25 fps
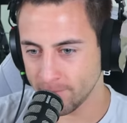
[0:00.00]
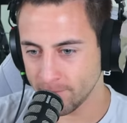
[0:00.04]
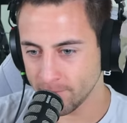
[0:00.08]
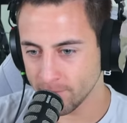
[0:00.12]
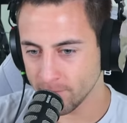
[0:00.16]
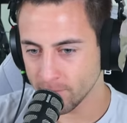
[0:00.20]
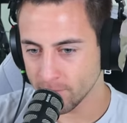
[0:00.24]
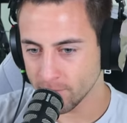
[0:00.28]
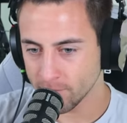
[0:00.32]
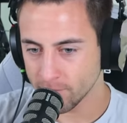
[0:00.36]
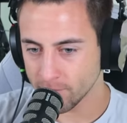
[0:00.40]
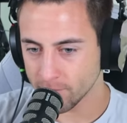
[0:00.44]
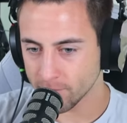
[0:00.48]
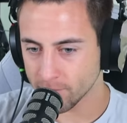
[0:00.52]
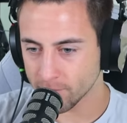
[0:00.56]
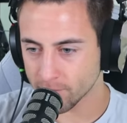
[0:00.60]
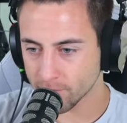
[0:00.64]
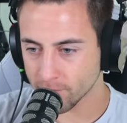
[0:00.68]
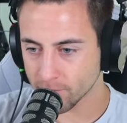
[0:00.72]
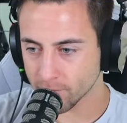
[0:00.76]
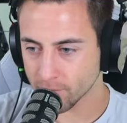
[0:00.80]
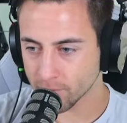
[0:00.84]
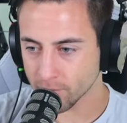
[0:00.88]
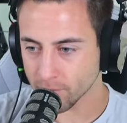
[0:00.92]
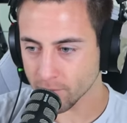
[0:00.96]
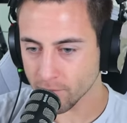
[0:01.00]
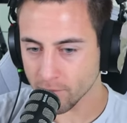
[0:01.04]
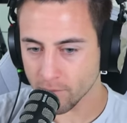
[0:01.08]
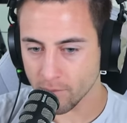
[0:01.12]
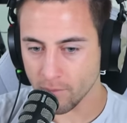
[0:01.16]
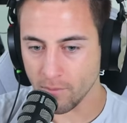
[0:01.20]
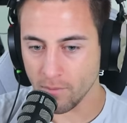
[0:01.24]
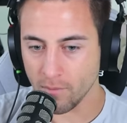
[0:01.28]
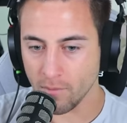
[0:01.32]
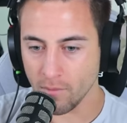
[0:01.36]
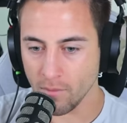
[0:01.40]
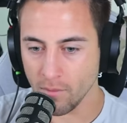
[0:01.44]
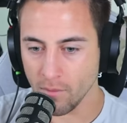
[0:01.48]

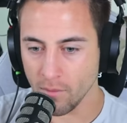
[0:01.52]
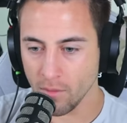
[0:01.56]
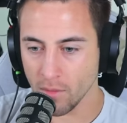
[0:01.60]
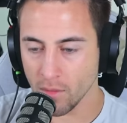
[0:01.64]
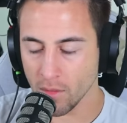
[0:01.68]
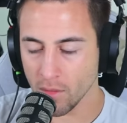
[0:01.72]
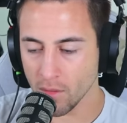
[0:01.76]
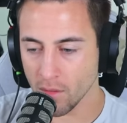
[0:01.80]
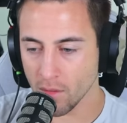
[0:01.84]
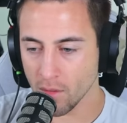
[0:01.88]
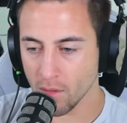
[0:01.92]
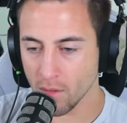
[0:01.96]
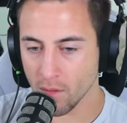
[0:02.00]
(no one is talking)